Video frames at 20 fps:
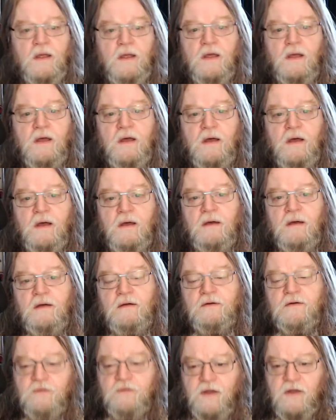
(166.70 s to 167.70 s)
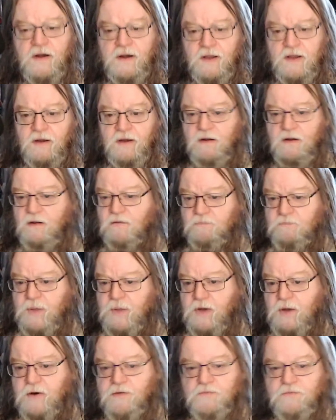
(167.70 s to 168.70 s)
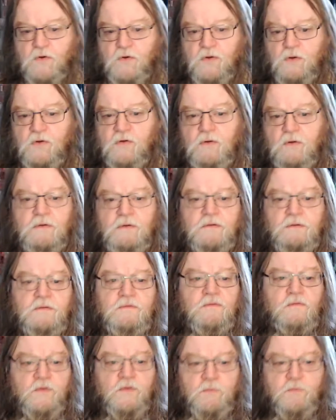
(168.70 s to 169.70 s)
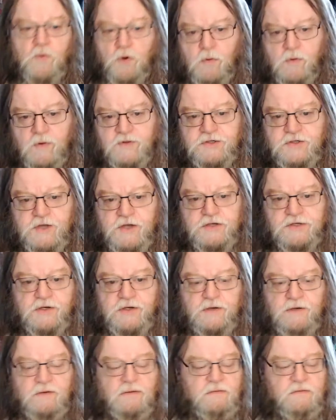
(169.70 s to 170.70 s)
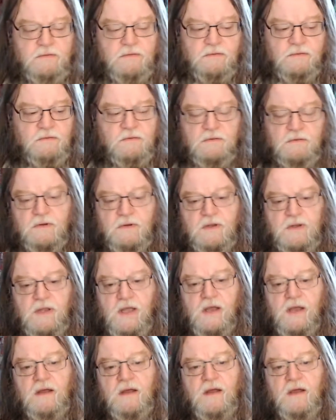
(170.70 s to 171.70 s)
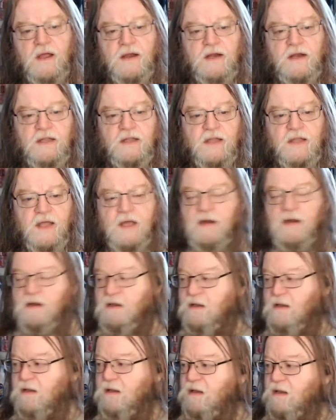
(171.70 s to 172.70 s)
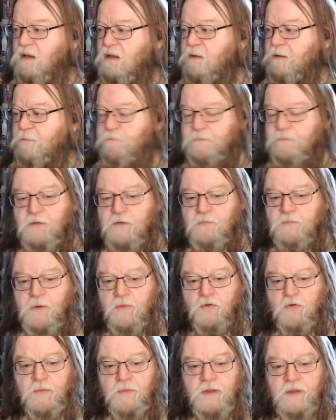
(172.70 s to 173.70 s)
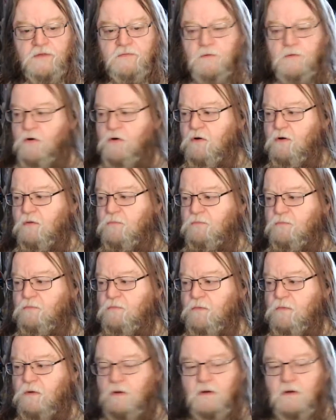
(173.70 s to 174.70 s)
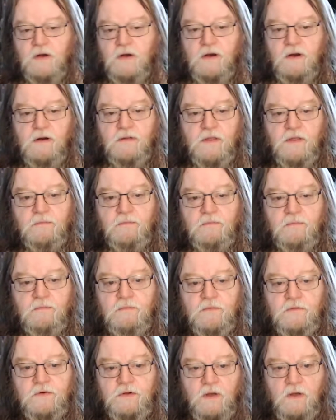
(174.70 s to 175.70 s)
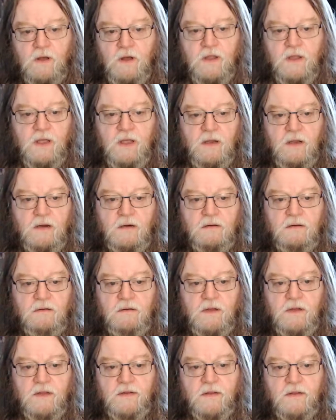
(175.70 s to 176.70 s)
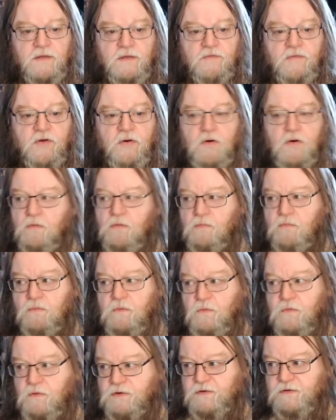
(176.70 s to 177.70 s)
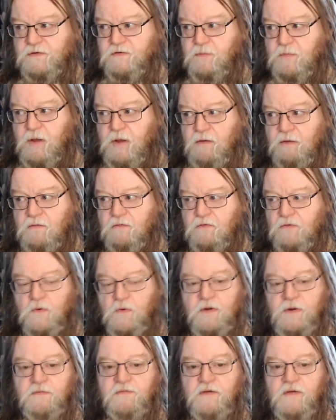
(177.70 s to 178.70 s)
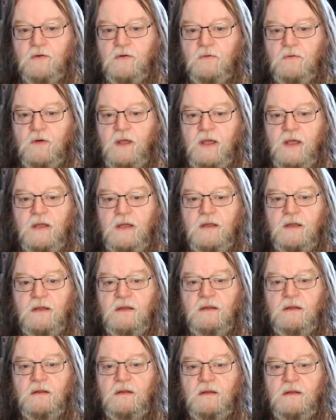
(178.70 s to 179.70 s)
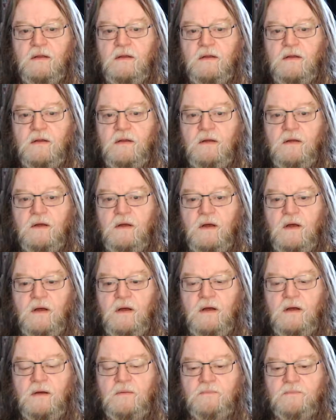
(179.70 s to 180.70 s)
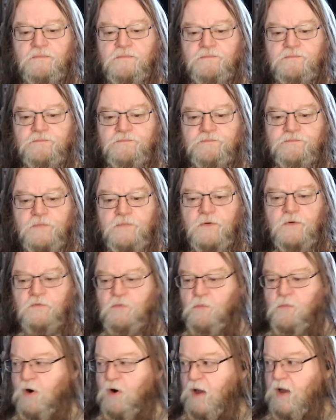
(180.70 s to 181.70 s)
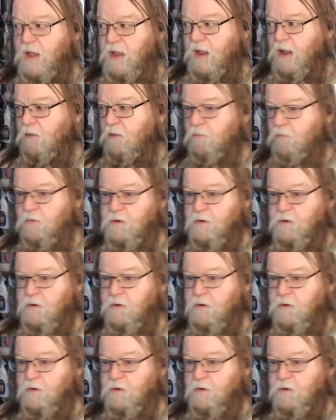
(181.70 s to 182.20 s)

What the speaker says: Trying to get a better vocal with more rejection. Yeah, I need that. If my roommates were home, you could hear them talking in the living room, which is about 20 feet away from where I am,